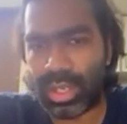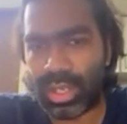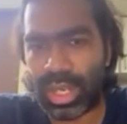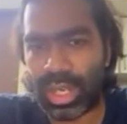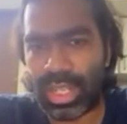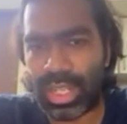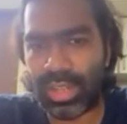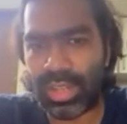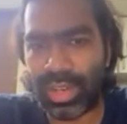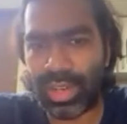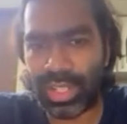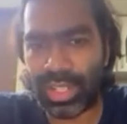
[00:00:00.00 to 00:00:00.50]

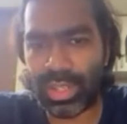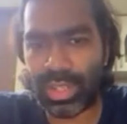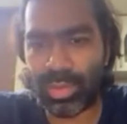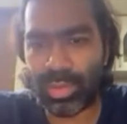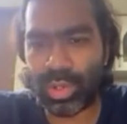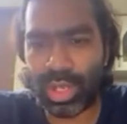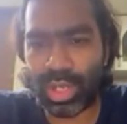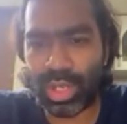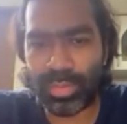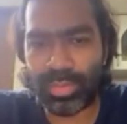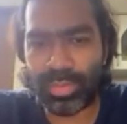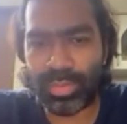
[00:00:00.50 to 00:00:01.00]
And they've asked
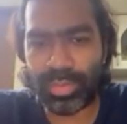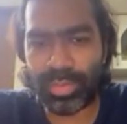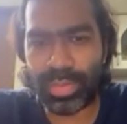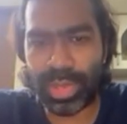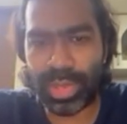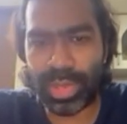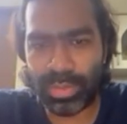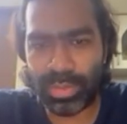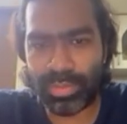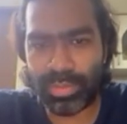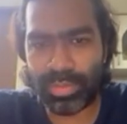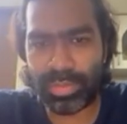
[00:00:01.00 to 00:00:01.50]
about the
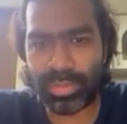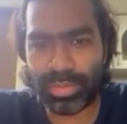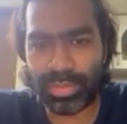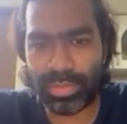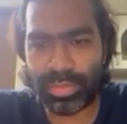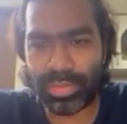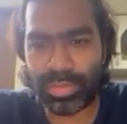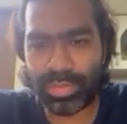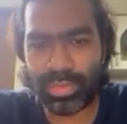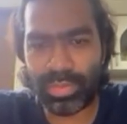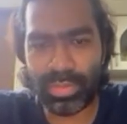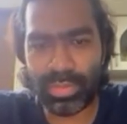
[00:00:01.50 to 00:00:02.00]
PrEP
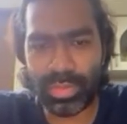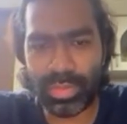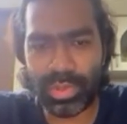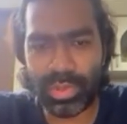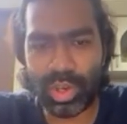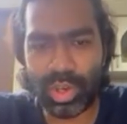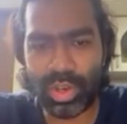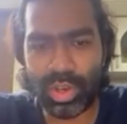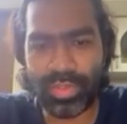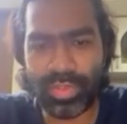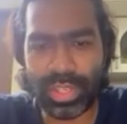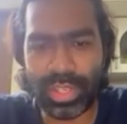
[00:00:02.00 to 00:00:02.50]

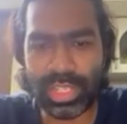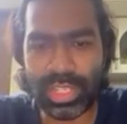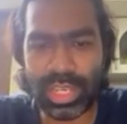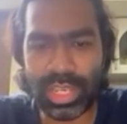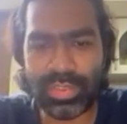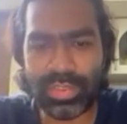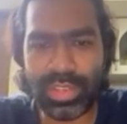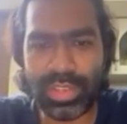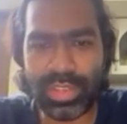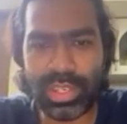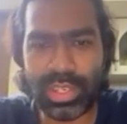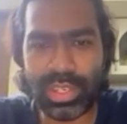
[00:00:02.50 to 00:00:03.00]
of
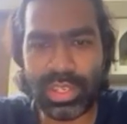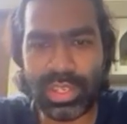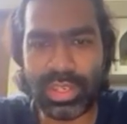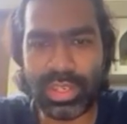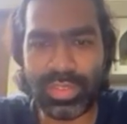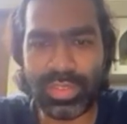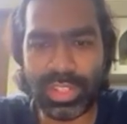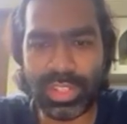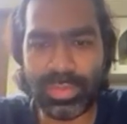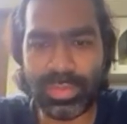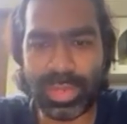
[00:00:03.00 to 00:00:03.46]
HIV. If it's